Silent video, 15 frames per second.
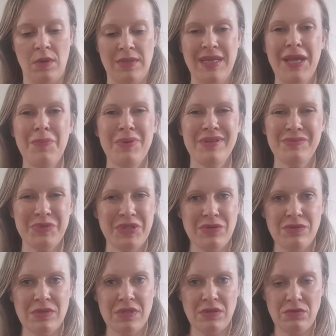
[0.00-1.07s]
Typing them
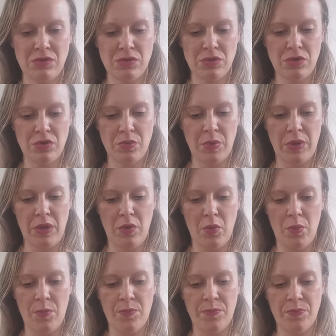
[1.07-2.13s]
still still not so good, but hey ho.